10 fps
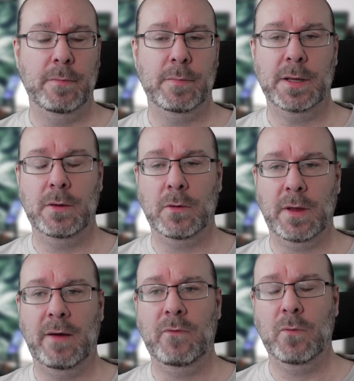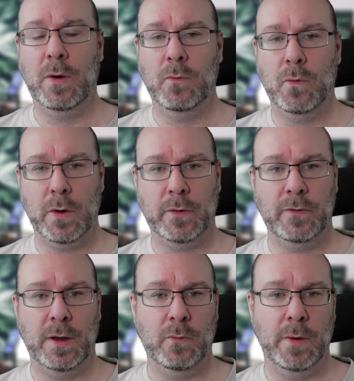but not everyone works
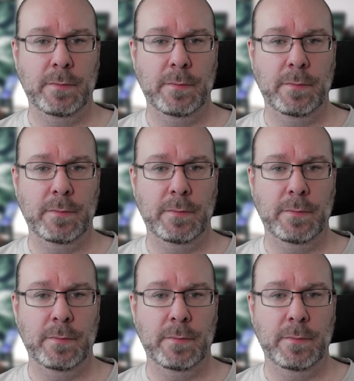that way.